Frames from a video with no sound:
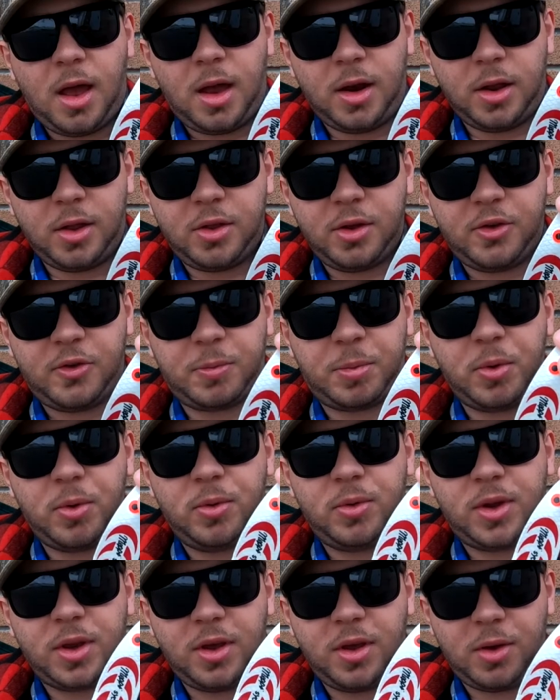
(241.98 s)
Another
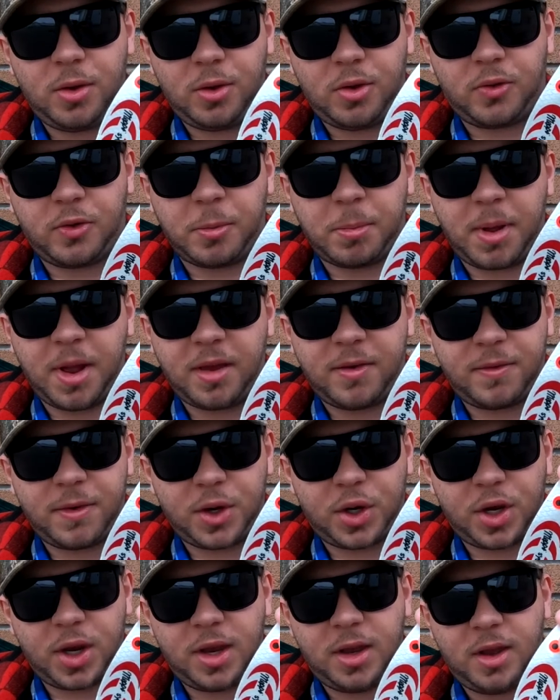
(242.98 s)
spoon to use for pike
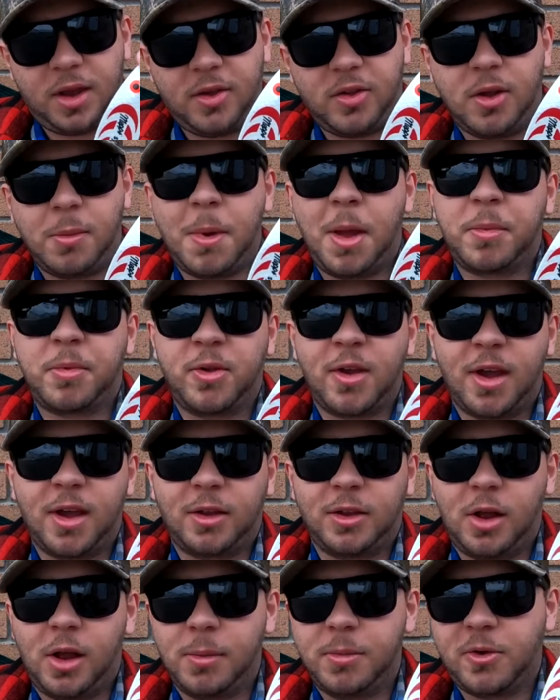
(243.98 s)
fishing is the Mepps
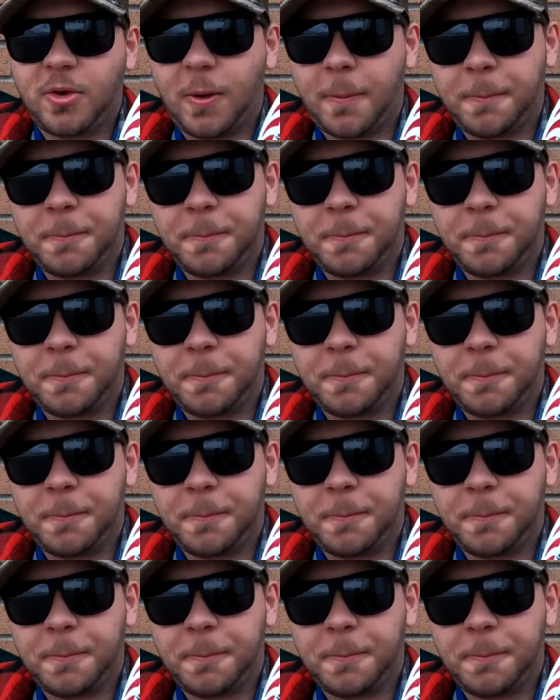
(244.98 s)
Syclops.